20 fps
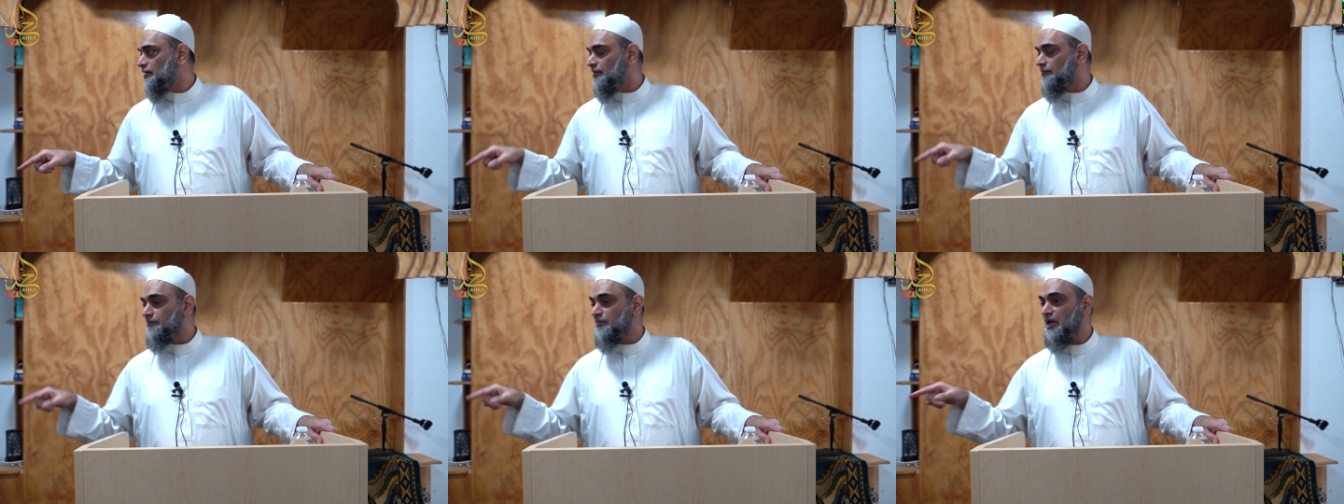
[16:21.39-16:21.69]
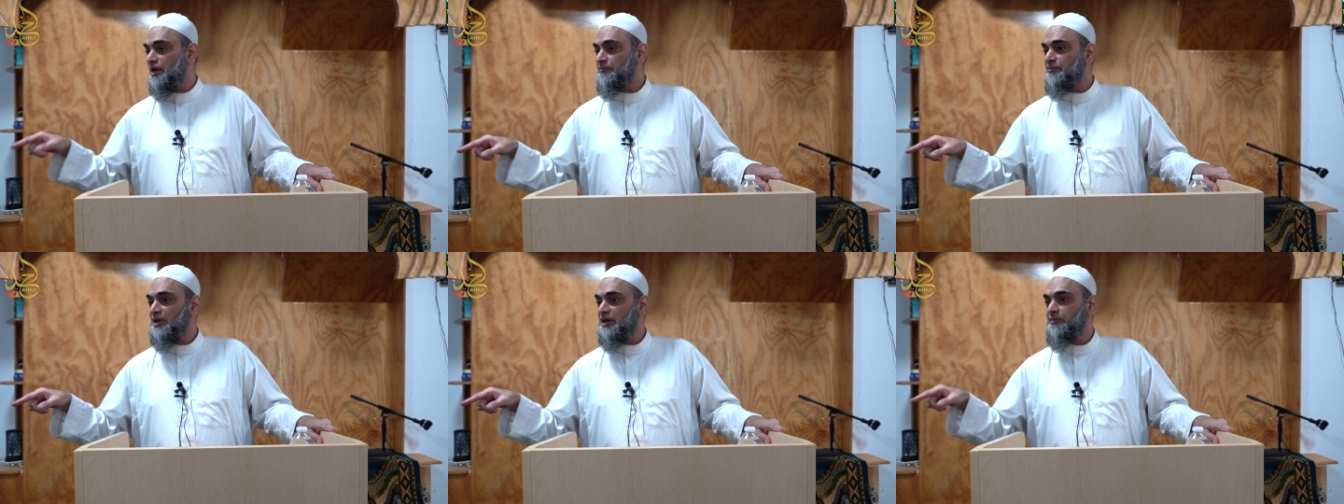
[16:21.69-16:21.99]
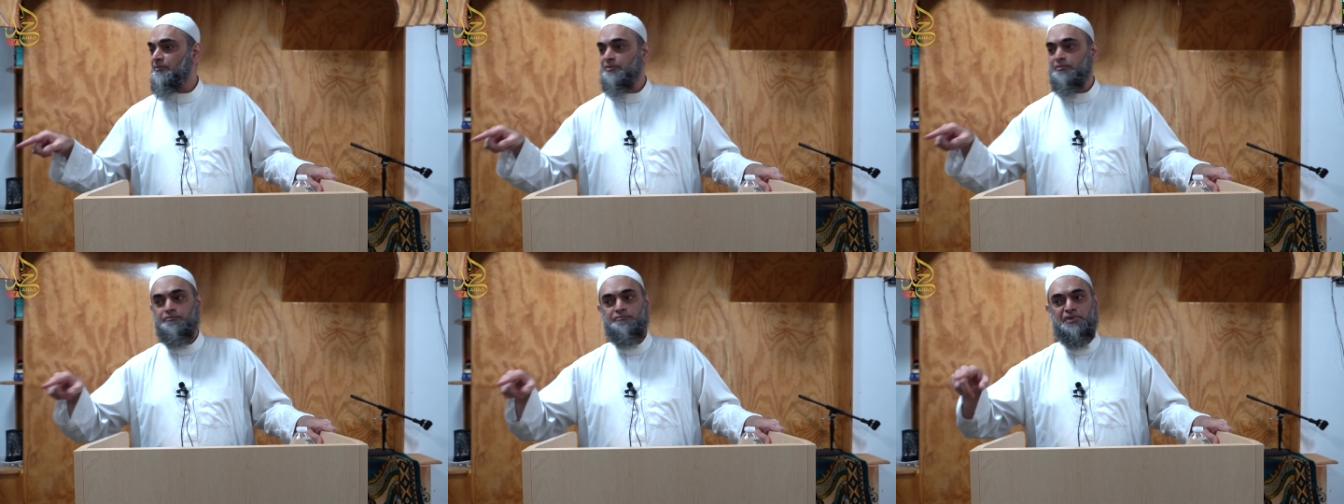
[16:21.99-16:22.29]
maybe
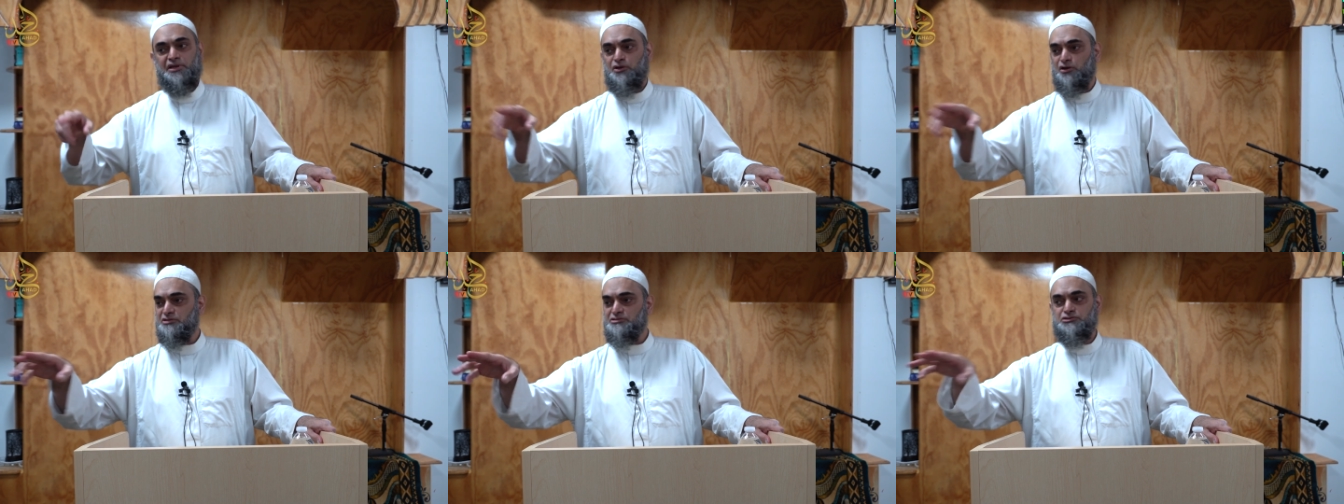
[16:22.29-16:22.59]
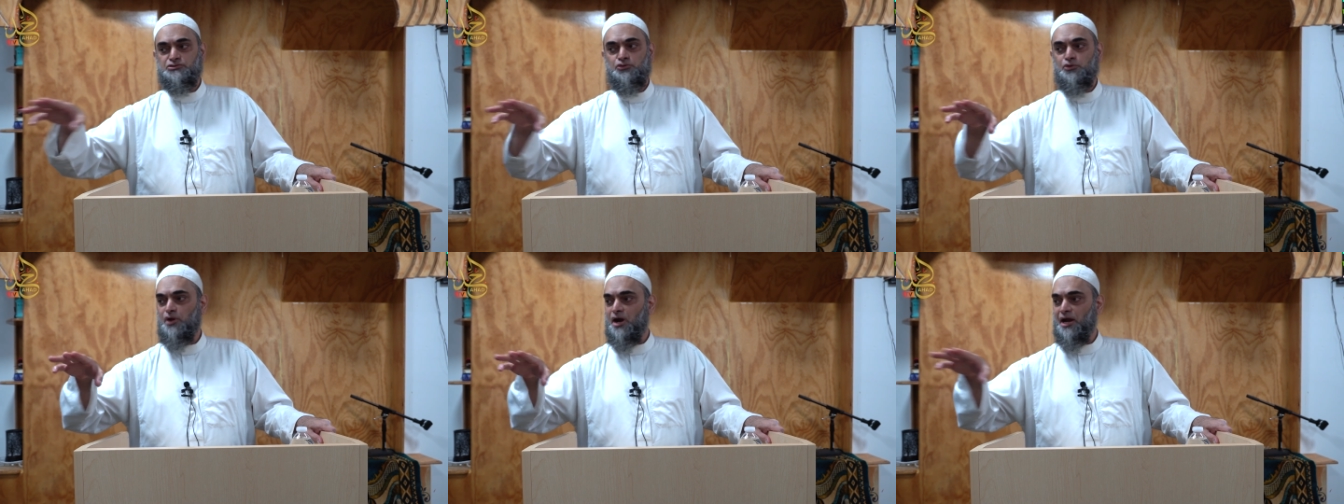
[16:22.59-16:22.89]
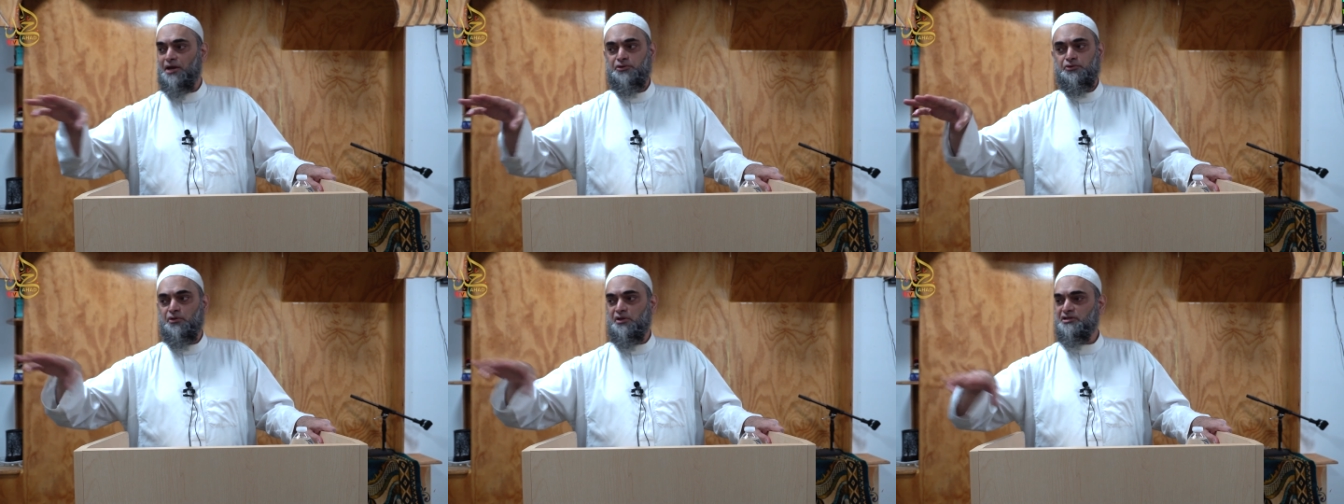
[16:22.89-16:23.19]
because you
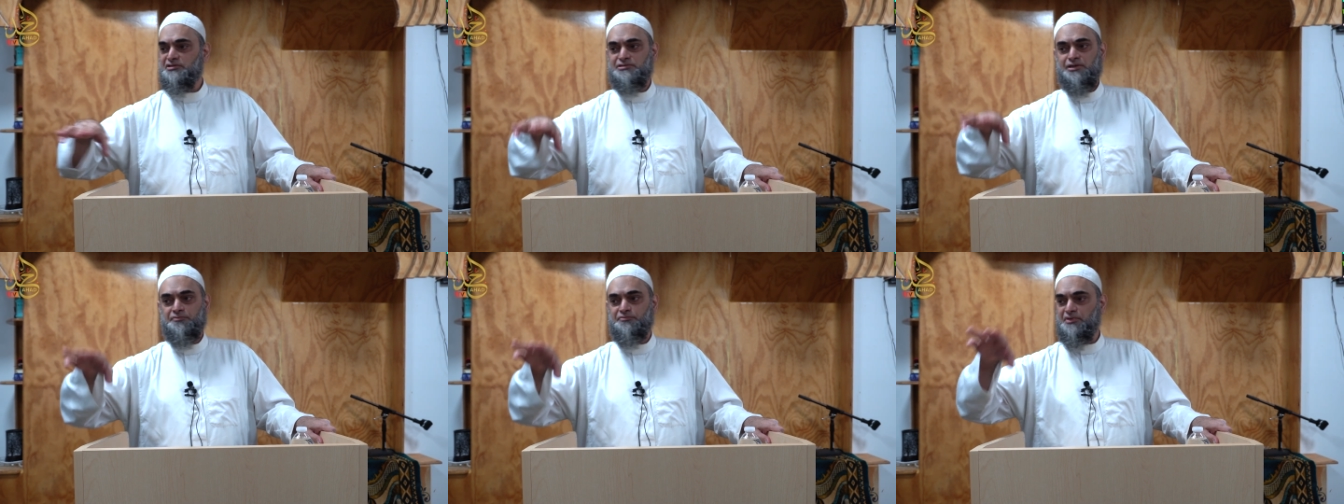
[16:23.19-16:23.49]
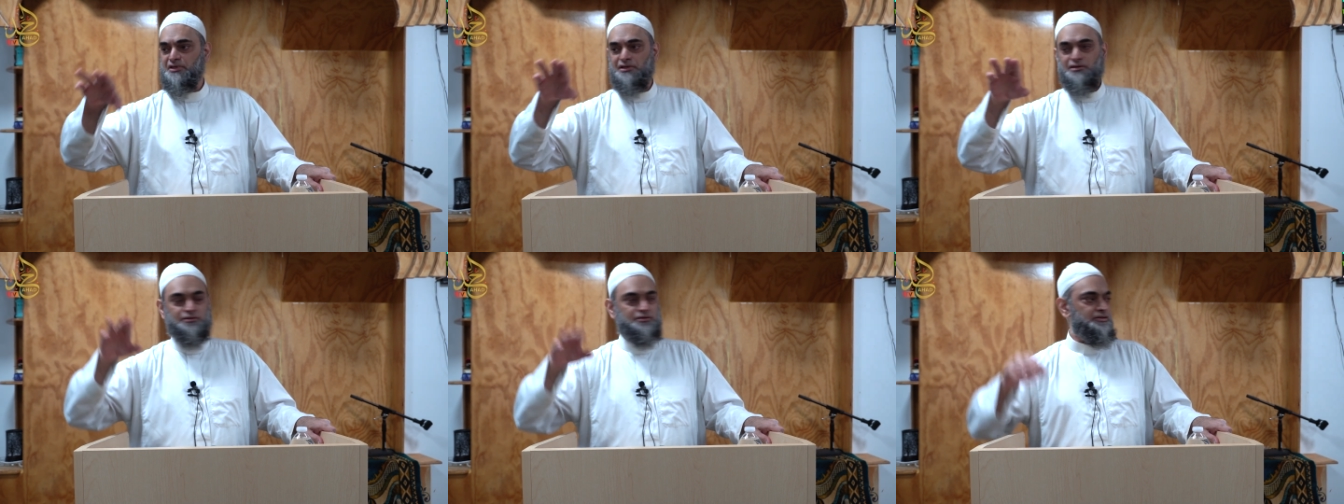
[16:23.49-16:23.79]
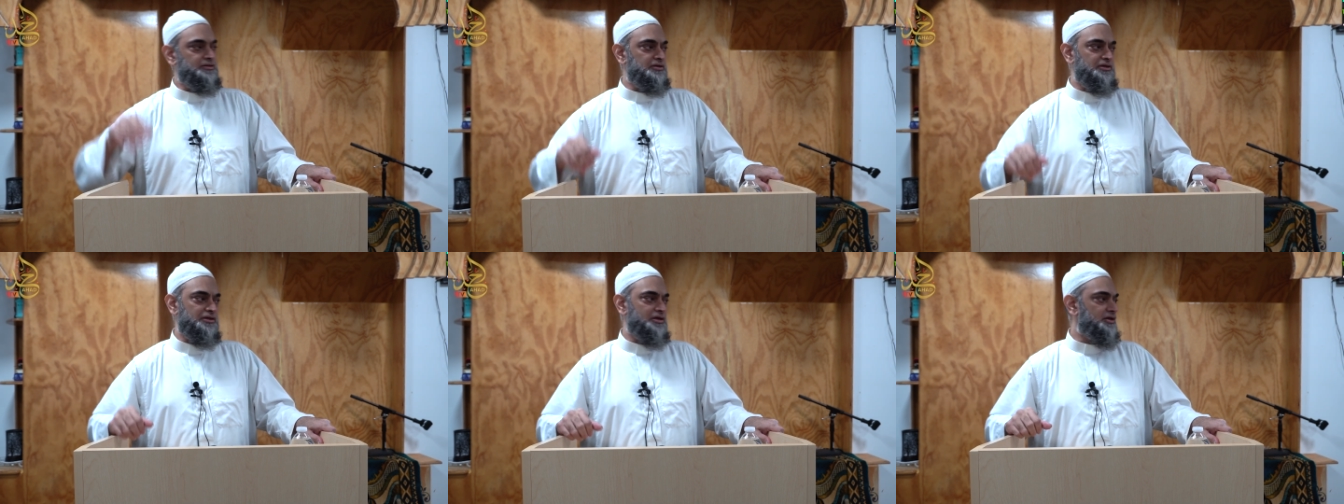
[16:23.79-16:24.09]
are doing something
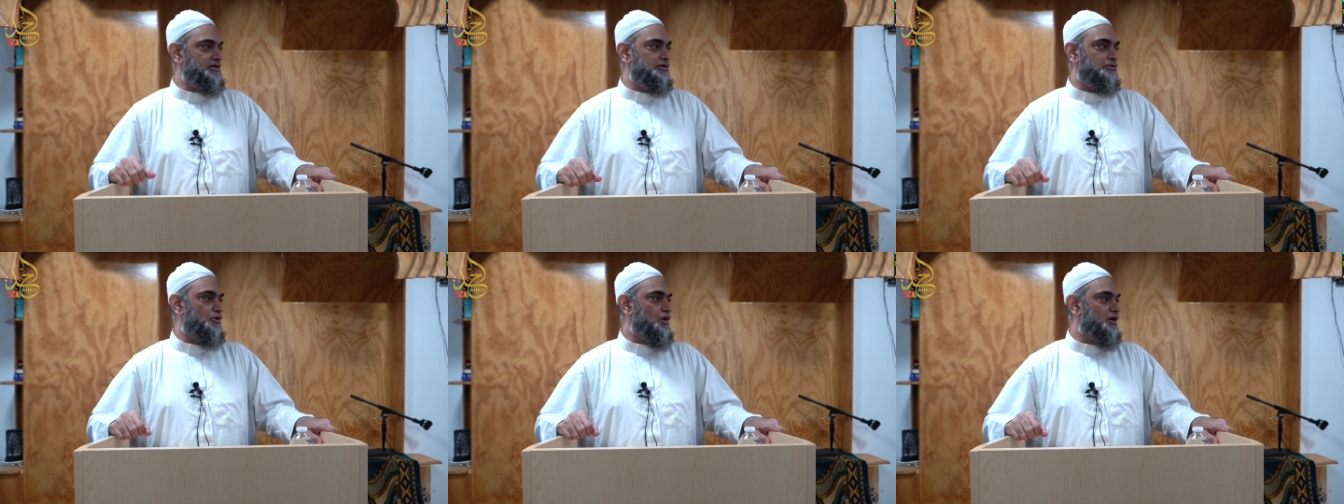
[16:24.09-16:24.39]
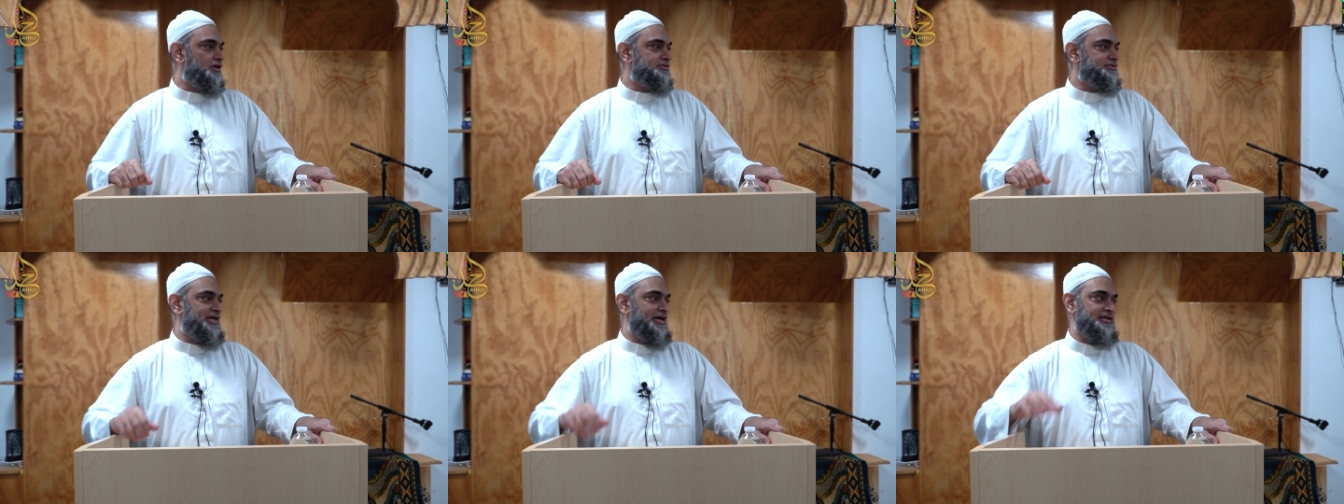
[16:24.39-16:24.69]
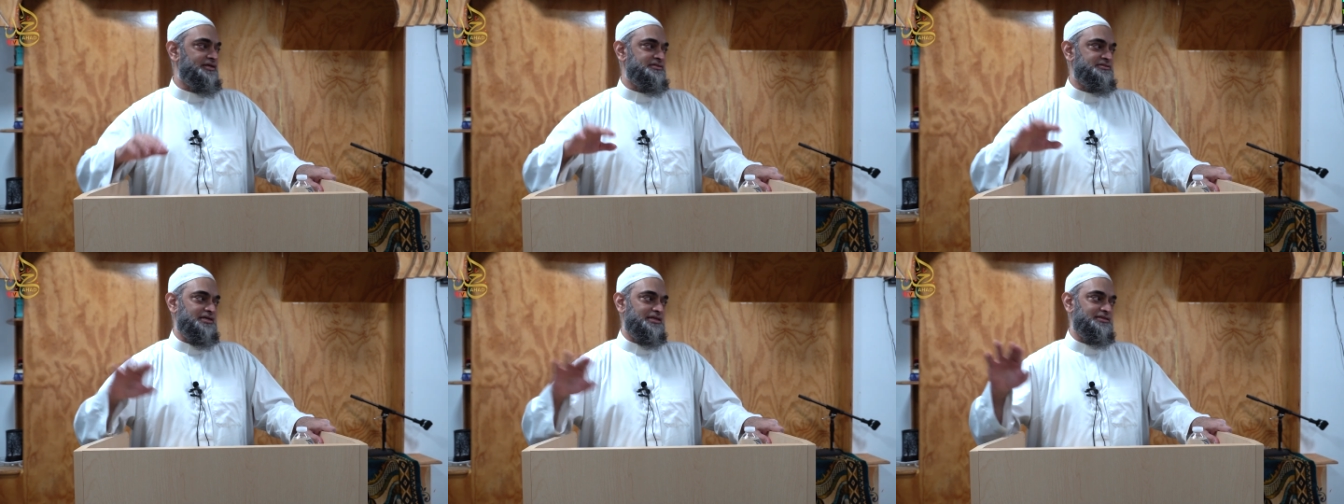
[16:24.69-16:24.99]
wrong
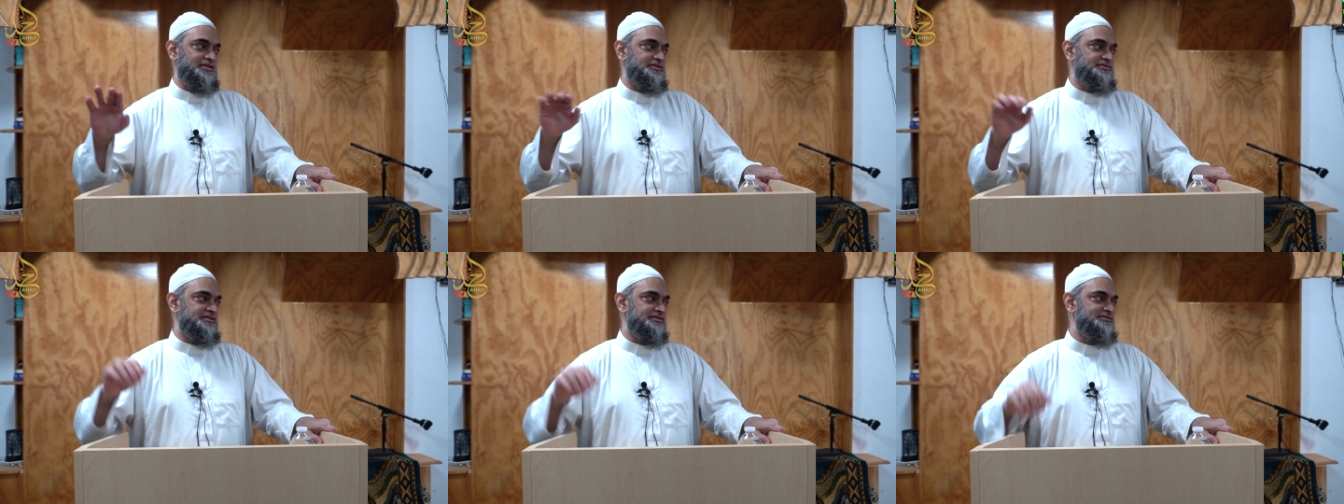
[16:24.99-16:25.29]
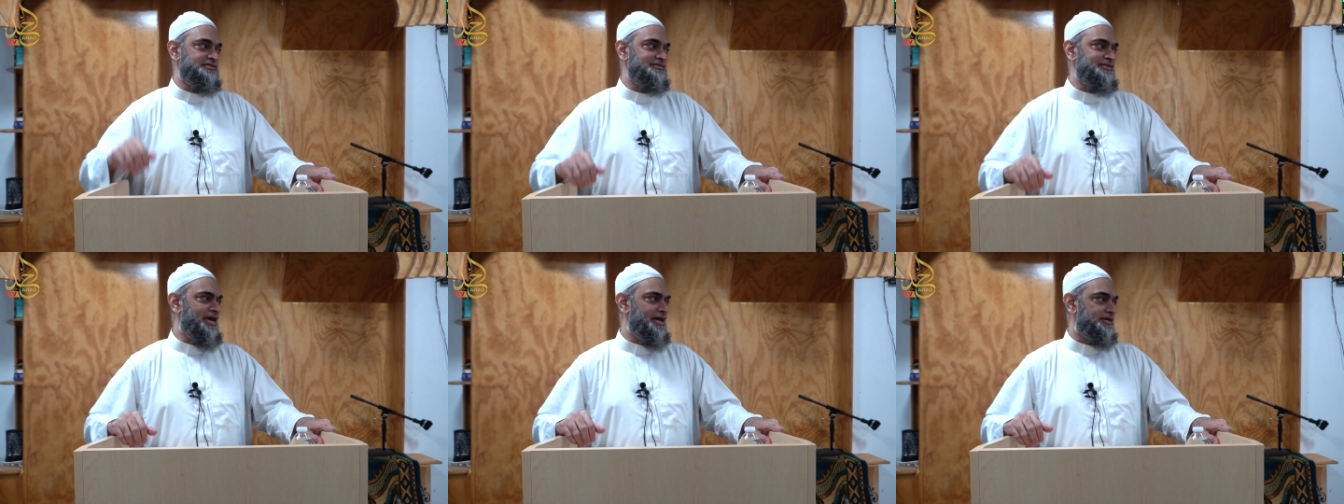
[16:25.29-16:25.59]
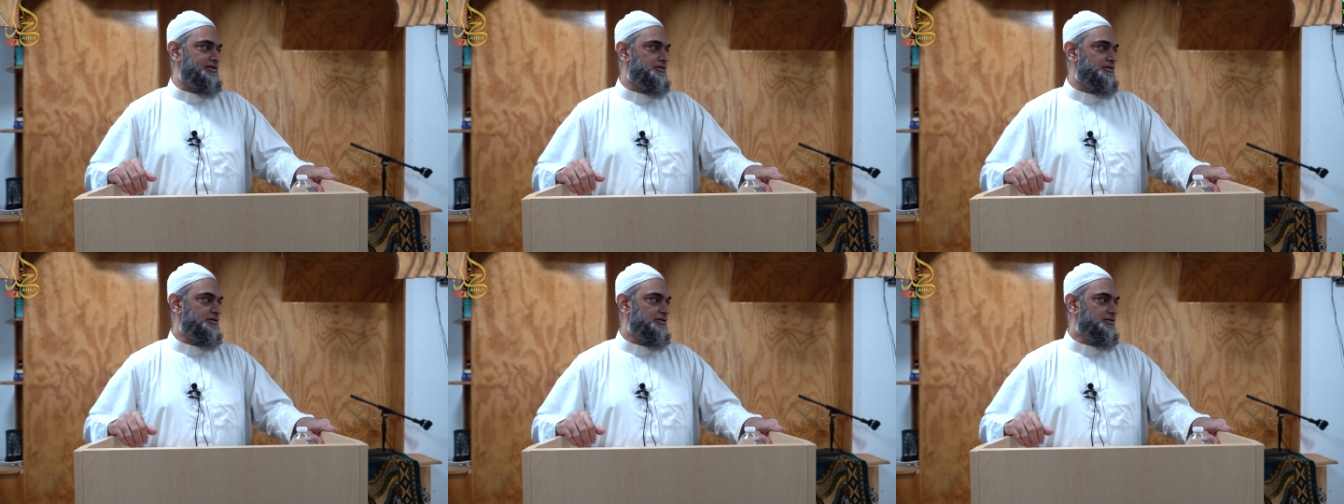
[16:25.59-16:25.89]
that is Allah doesn't like.